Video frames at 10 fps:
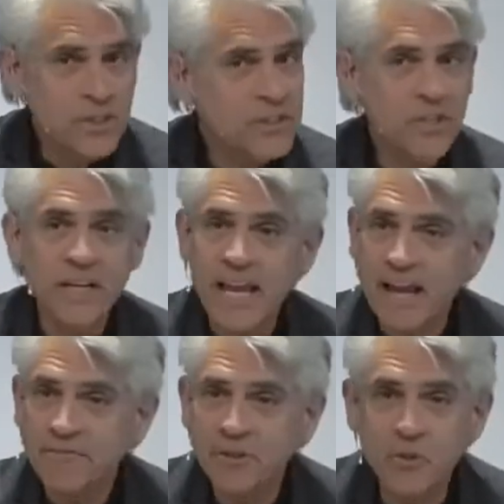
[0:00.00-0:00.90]
we're just
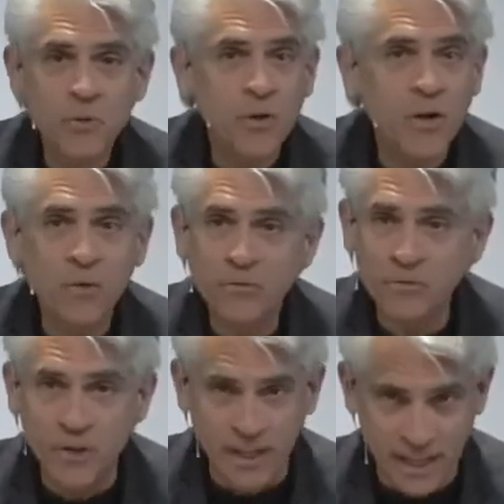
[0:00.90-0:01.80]
going to have to do it
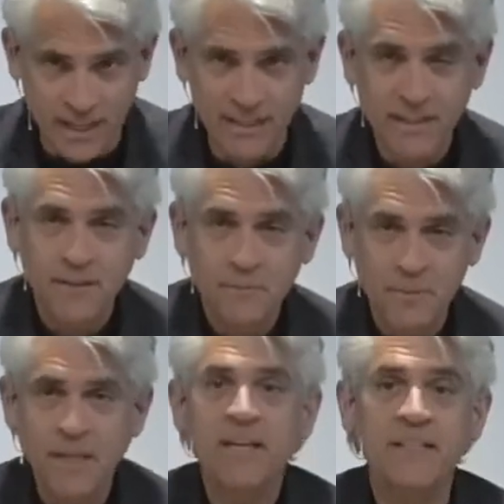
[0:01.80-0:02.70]
all over again,
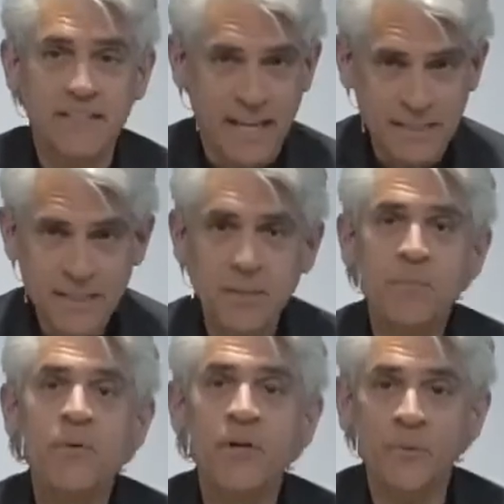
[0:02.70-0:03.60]
because at
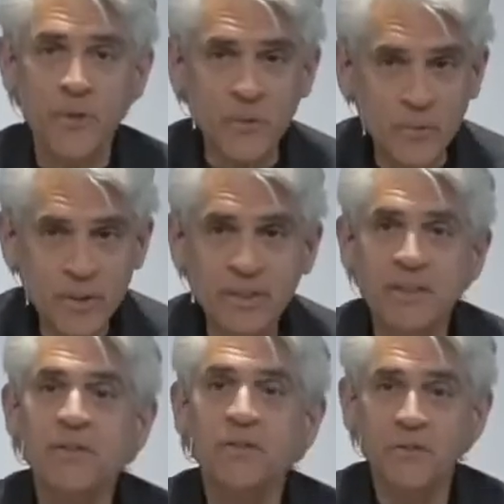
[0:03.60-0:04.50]
some point we
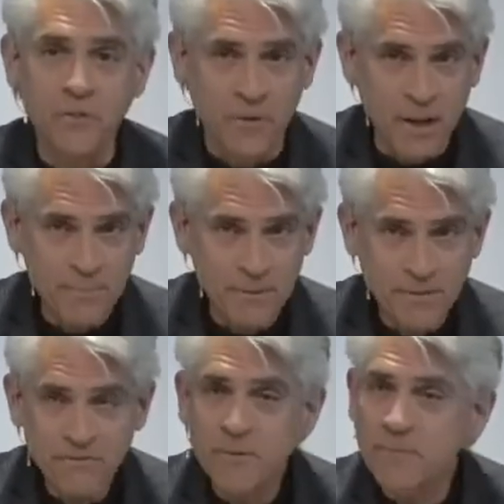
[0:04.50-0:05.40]
will
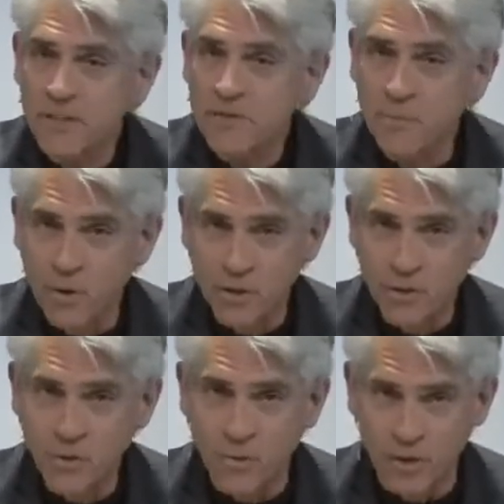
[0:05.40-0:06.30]
drop from this
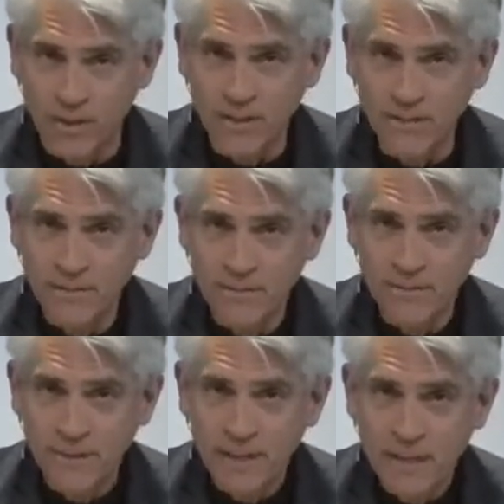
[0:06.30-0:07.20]
mortal coil.
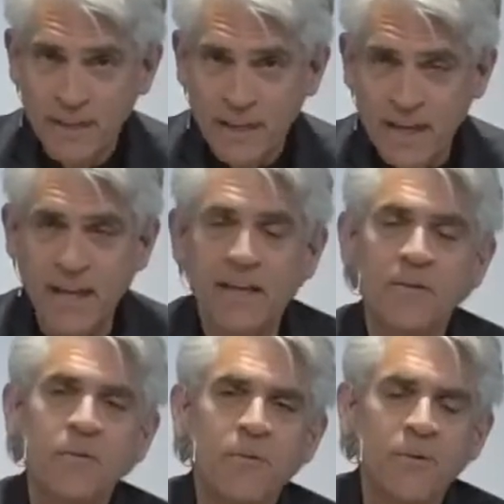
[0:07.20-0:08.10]

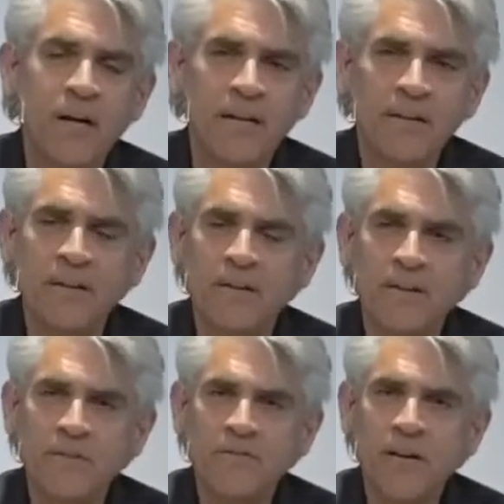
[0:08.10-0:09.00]
And
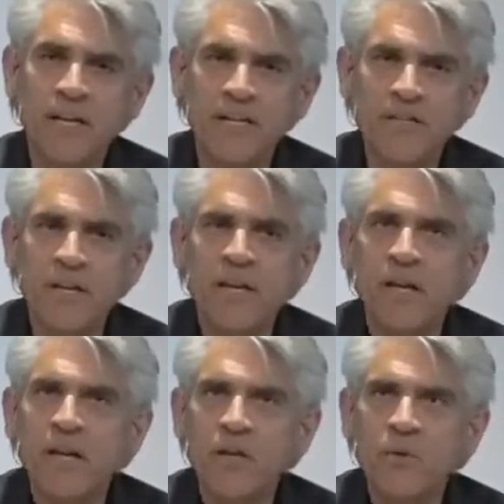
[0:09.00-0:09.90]
the phrase,
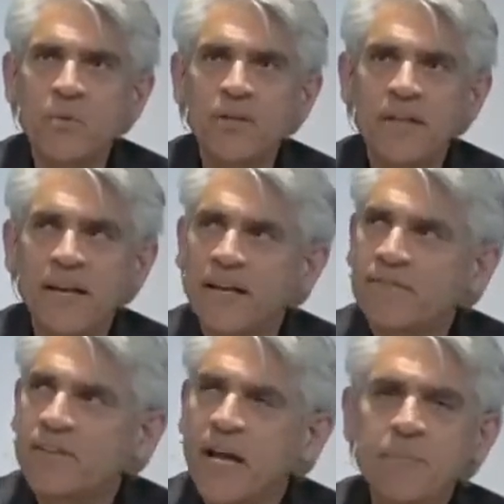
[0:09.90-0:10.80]
you will
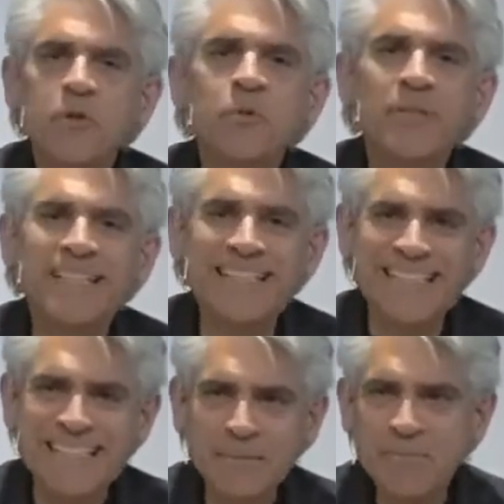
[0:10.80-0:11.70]
not have time to
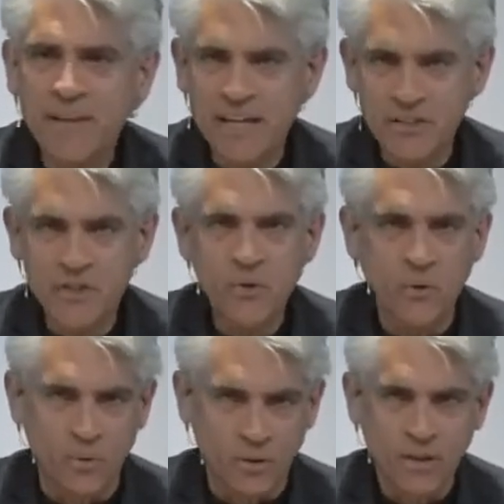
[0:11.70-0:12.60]
redeem thy
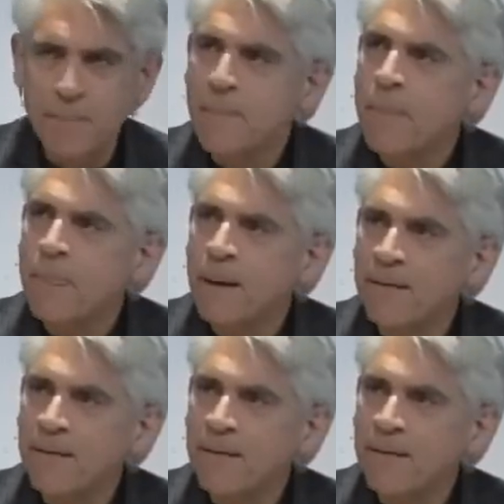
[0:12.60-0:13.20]
soul,